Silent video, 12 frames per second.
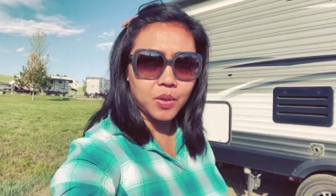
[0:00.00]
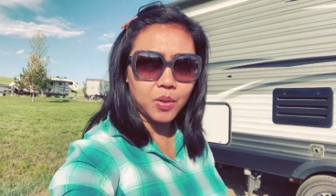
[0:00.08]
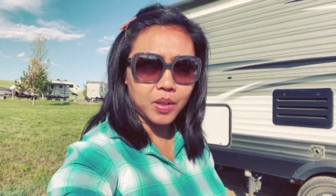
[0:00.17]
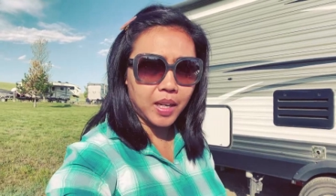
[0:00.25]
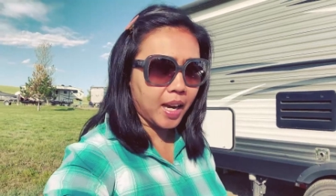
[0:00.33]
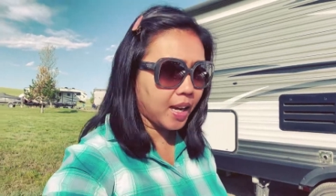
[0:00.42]

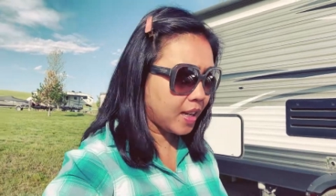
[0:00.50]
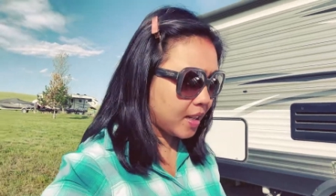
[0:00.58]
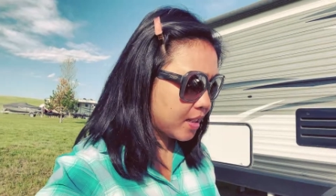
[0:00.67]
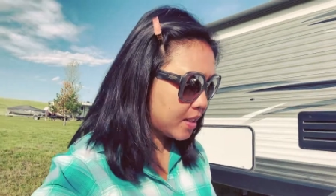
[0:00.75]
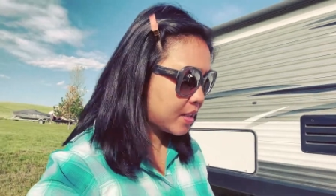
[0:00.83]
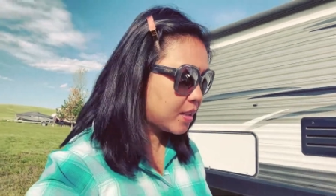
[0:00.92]
okay
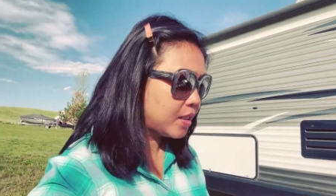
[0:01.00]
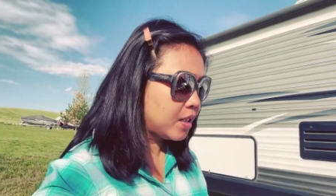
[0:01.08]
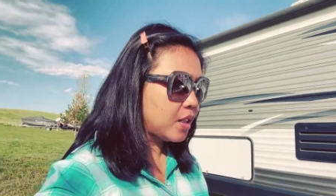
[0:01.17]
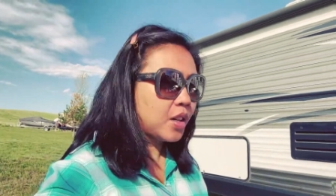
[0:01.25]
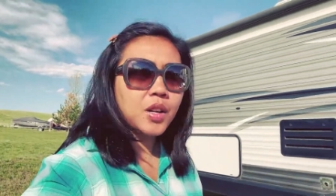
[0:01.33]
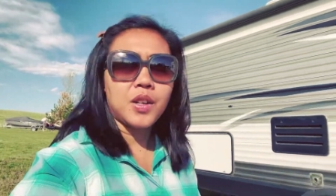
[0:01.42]

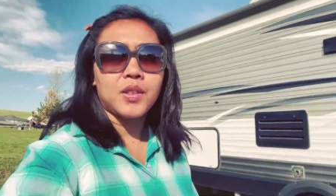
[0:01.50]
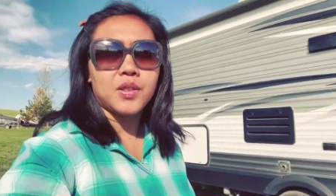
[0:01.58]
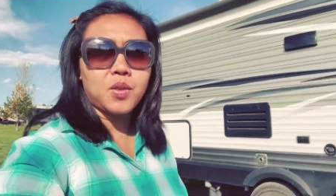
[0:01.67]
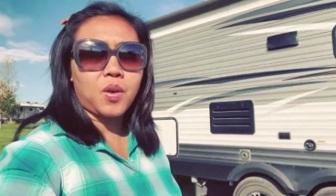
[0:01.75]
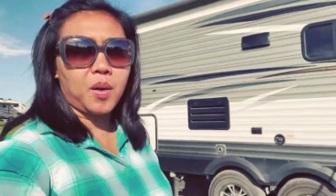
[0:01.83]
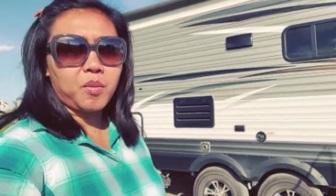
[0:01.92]

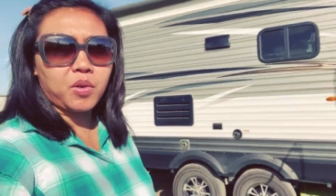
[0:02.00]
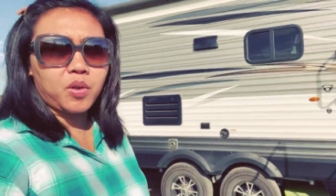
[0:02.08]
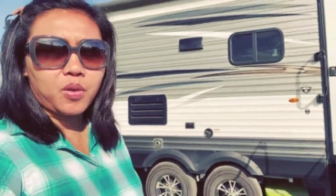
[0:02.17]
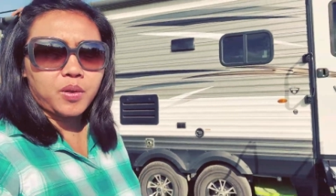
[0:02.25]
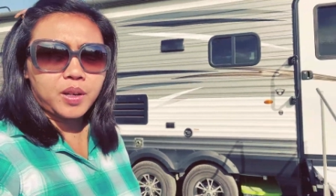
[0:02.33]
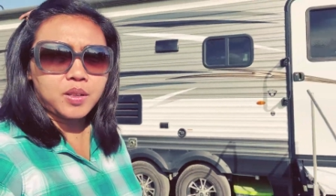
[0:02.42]
so i'm
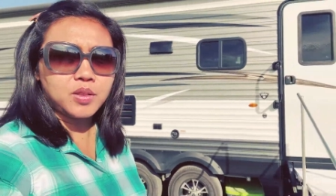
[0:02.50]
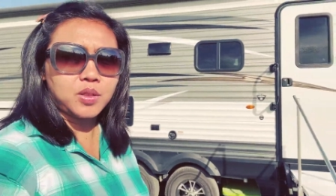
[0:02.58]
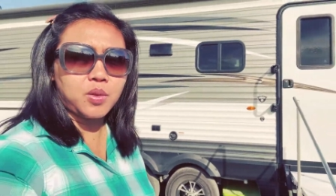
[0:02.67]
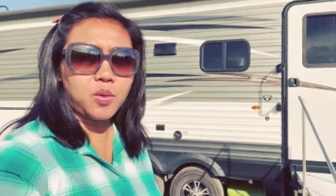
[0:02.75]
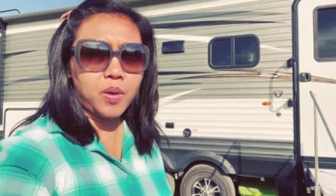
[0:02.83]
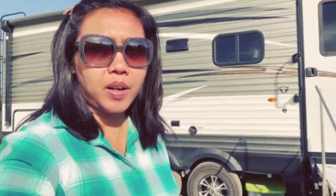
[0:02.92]
going
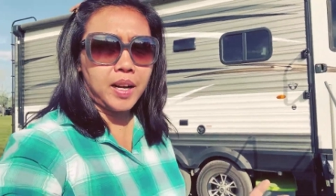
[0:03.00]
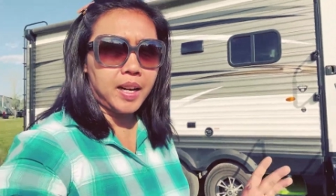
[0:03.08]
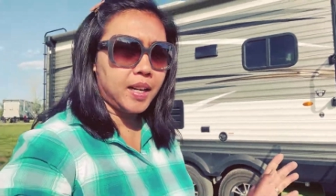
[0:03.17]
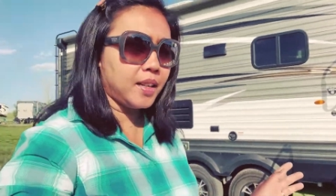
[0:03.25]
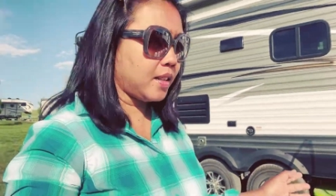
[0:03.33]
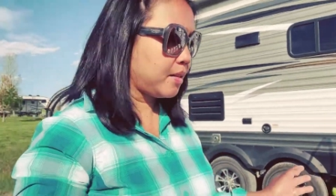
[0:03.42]
to go
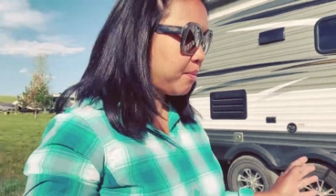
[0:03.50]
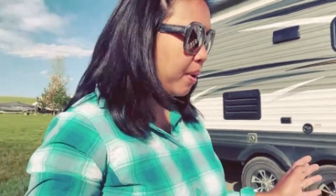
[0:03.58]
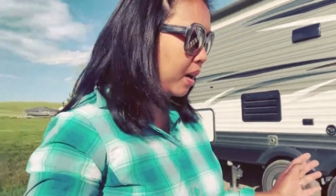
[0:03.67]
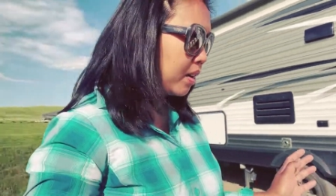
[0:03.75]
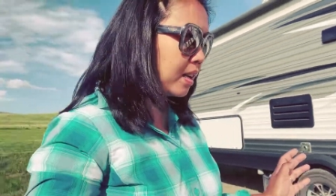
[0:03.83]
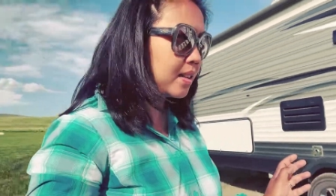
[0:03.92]
ahead and
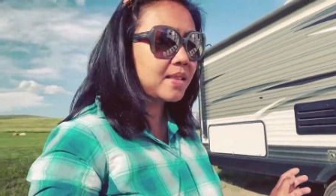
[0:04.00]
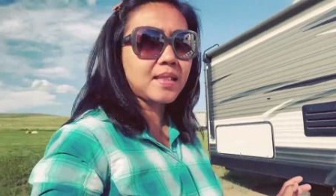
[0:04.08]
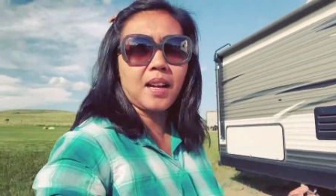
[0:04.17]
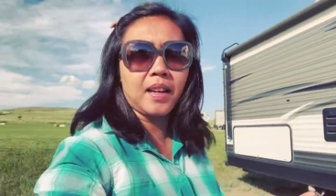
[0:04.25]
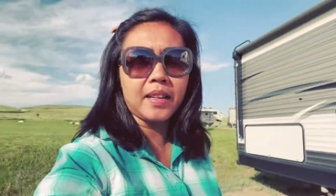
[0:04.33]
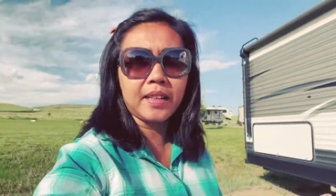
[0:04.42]
pack
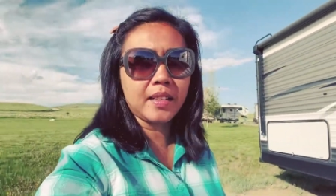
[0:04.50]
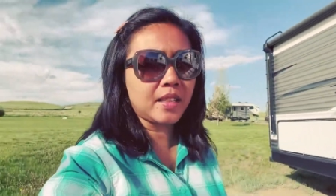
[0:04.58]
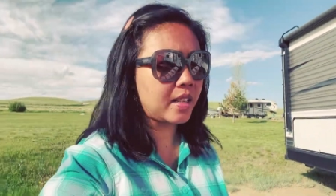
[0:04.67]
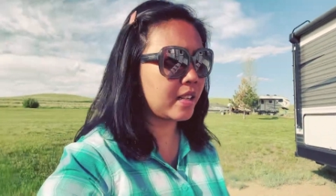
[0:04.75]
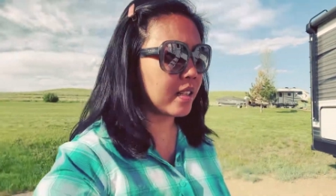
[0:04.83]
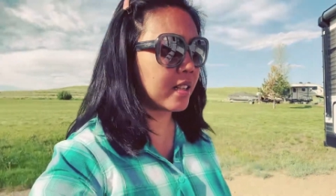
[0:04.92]
inside
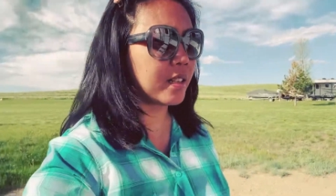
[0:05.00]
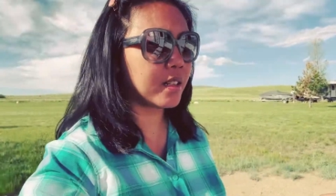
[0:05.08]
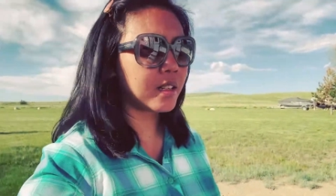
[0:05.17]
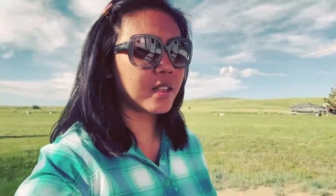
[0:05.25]
and